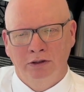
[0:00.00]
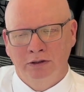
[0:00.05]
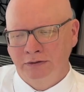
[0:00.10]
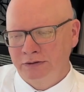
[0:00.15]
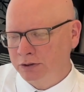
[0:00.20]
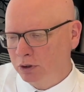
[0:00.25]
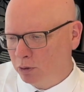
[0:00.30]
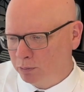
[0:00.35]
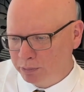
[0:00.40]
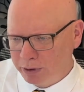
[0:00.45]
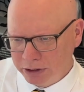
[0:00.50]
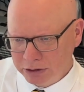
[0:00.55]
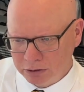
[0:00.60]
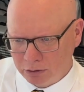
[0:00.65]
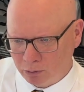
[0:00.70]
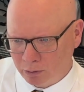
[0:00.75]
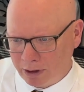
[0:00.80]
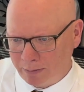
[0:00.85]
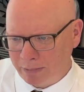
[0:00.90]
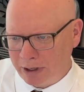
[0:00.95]
So picture a
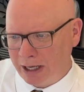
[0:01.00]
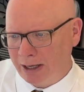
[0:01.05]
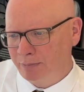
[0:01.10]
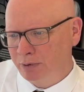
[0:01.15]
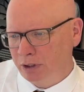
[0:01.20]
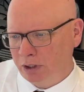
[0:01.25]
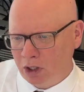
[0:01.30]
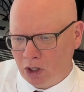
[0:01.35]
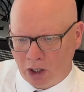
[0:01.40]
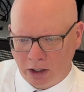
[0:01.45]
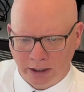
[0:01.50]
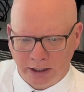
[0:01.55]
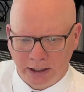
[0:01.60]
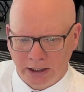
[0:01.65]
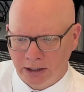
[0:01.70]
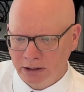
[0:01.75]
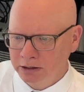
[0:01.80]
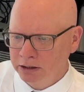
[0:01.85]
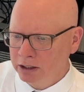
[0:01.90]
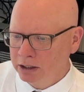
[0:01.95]
web app, you log
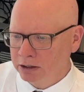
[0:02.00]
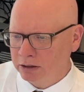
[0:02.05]
in,